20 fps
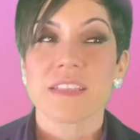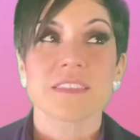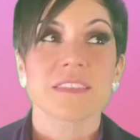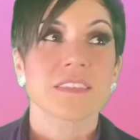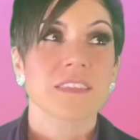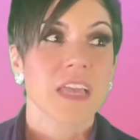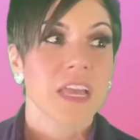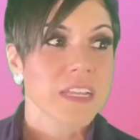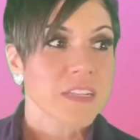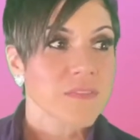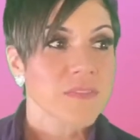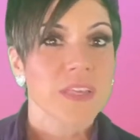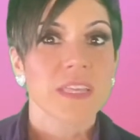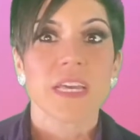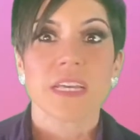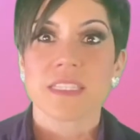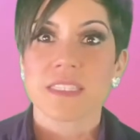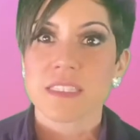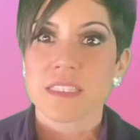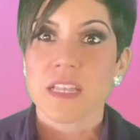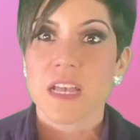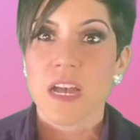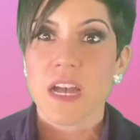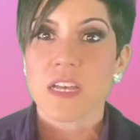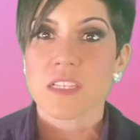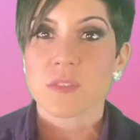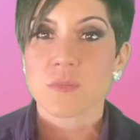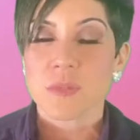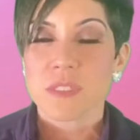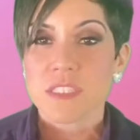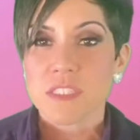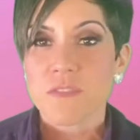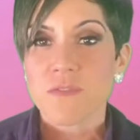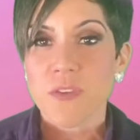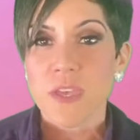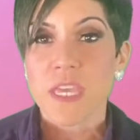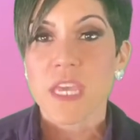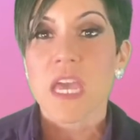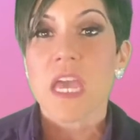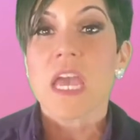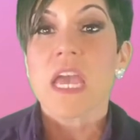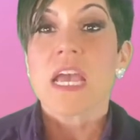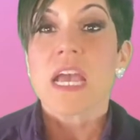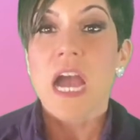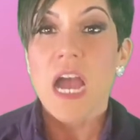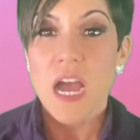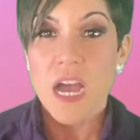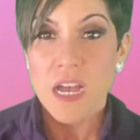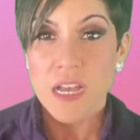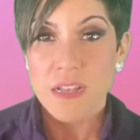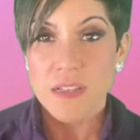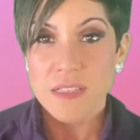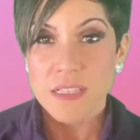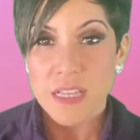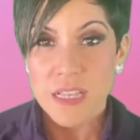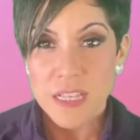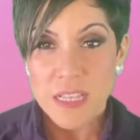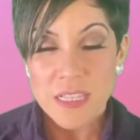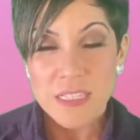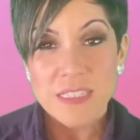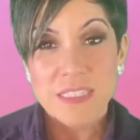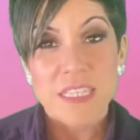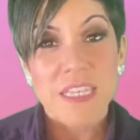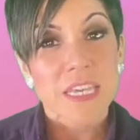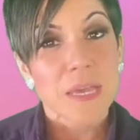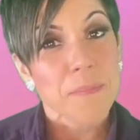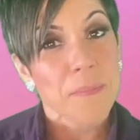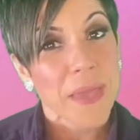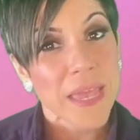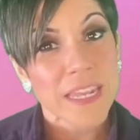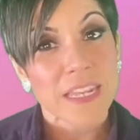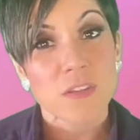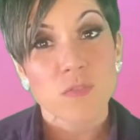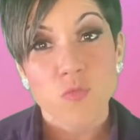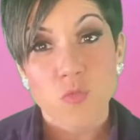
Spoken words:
kind of like a specific syncopated